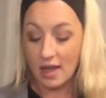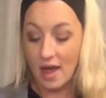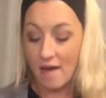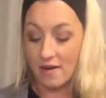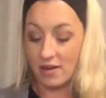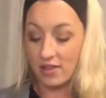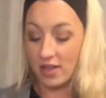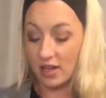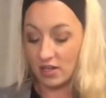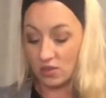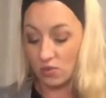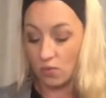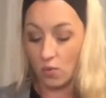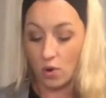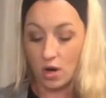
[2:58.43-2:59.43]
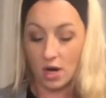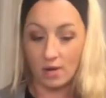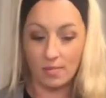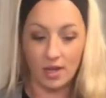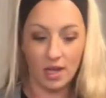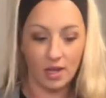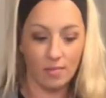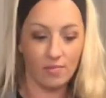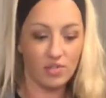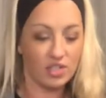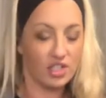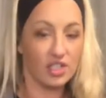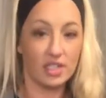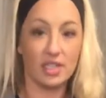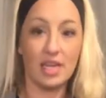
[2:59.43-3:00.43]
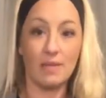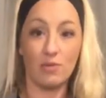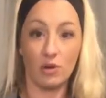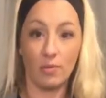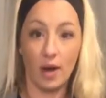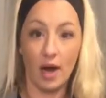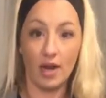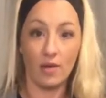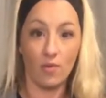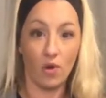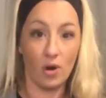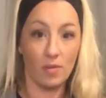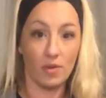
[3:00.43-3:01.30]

Everything is warm, just to keep your body warm.